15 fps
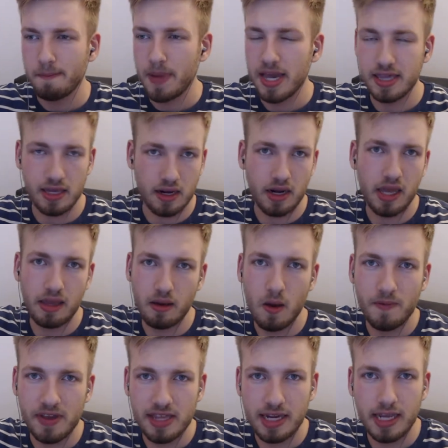Basically,
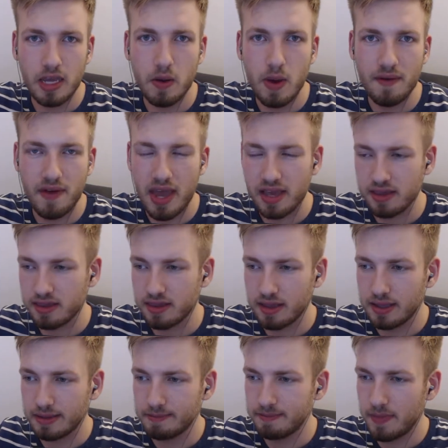obviously, whoever
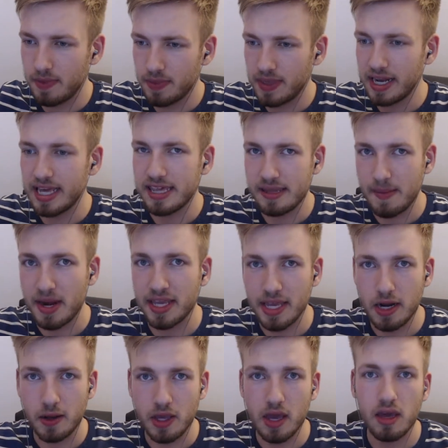has the least amount of
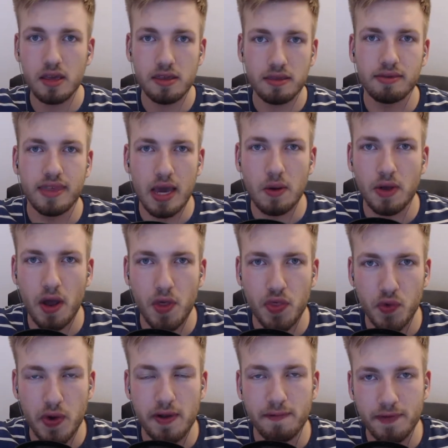yellow cards, they'll go
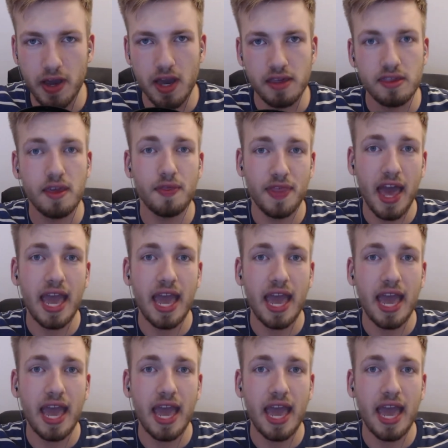through in first.